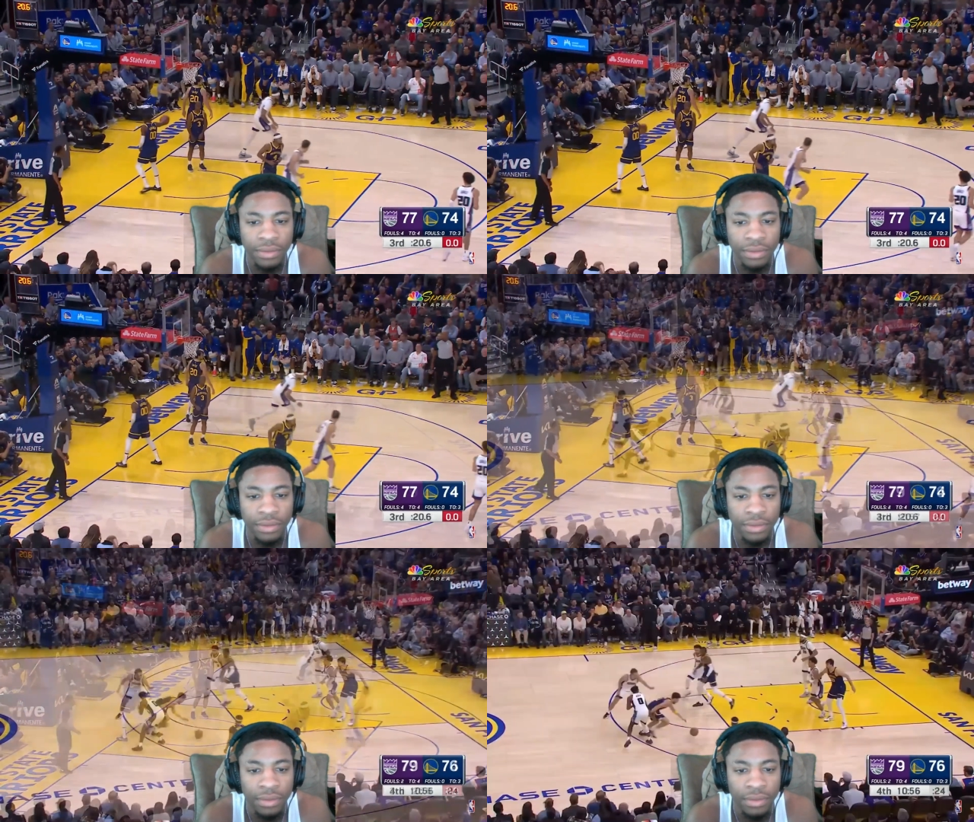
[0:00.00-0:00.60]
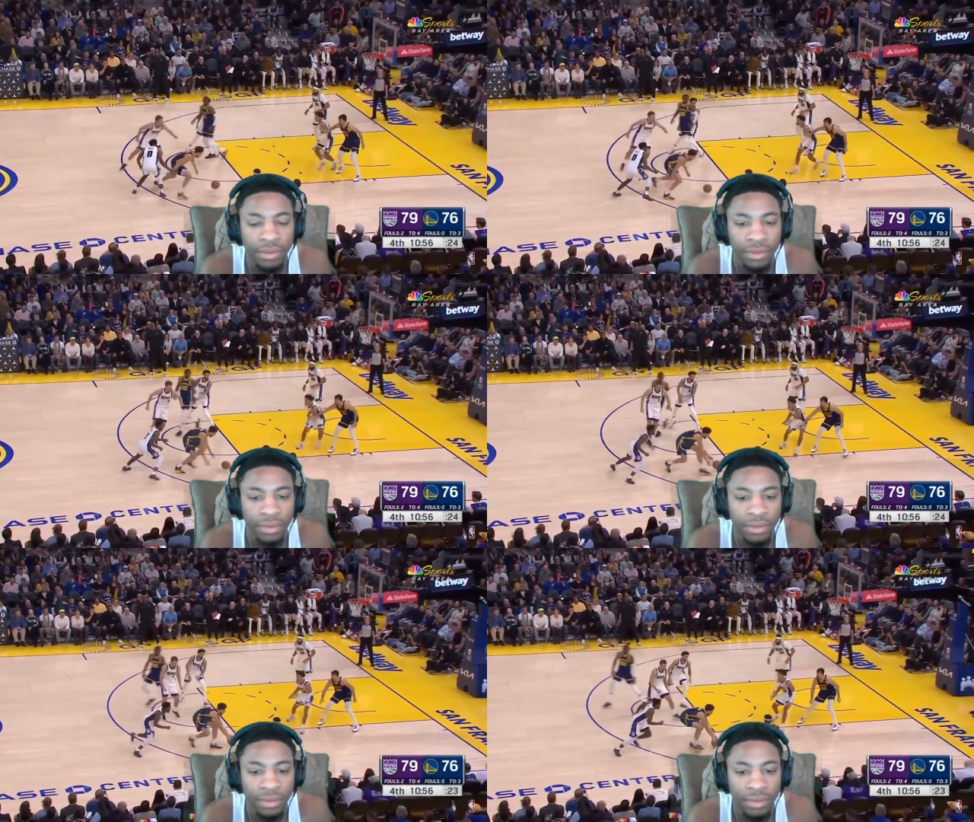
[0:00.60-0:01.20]

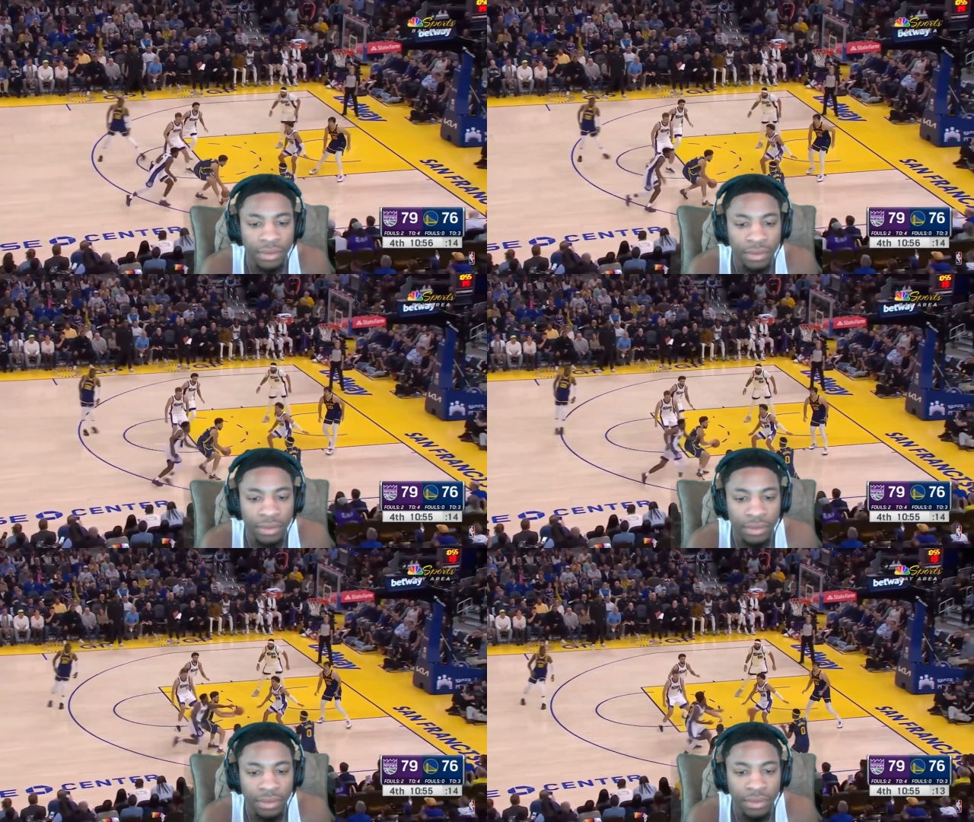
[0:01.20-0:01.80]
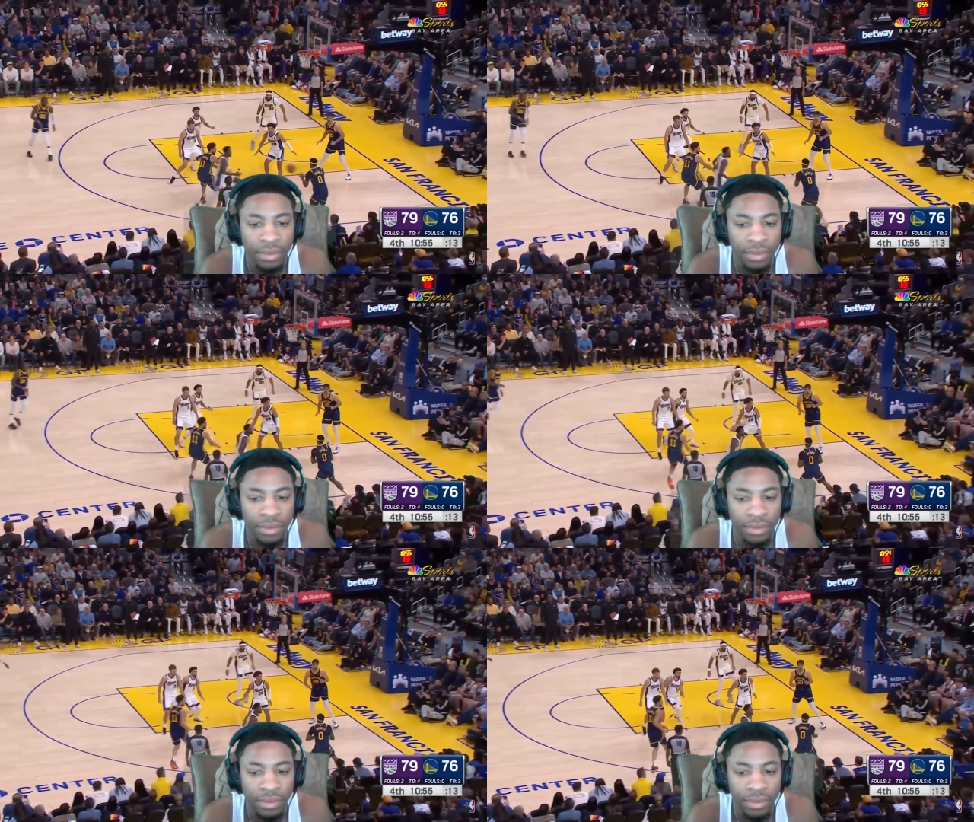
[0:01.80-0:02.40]

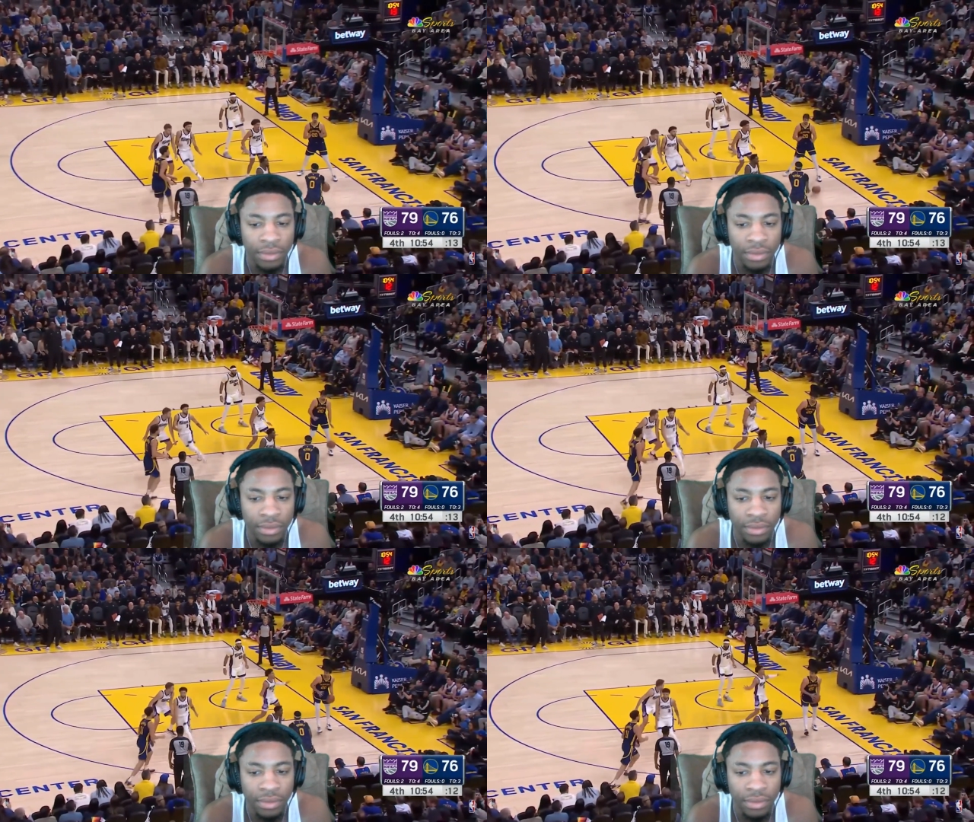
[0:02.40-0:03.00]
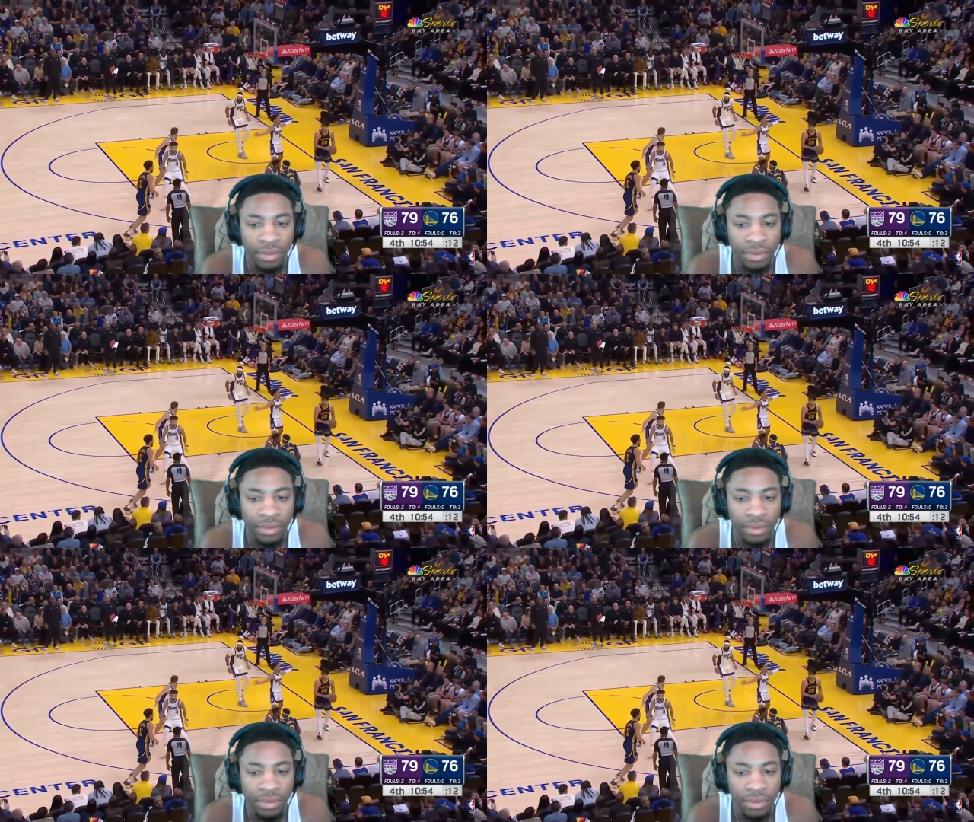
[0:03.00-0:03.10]
(silence)